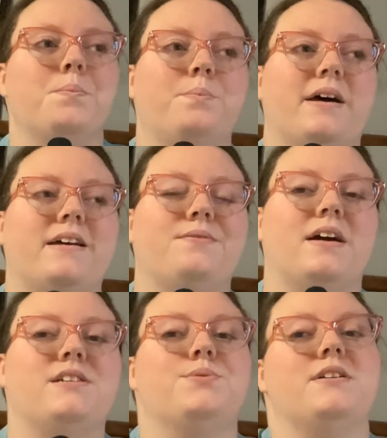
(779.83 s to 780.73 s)
But I
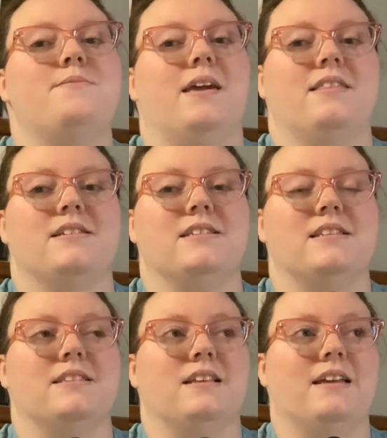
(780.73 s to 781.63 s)
just wanted to make this
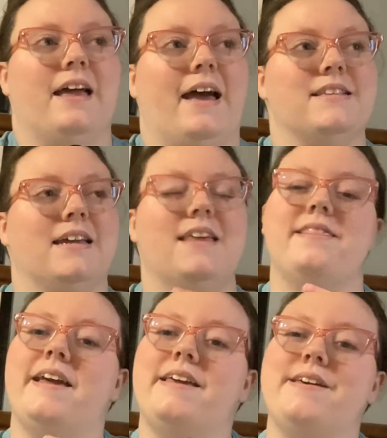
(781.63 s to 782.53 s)
and as like a
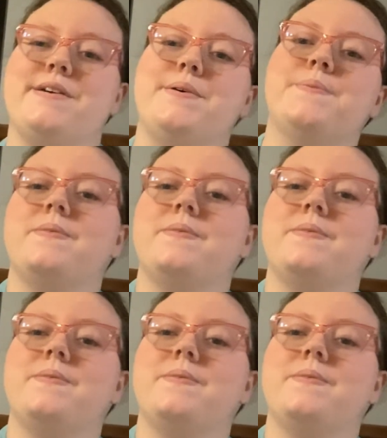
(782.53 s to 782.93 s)
thank you,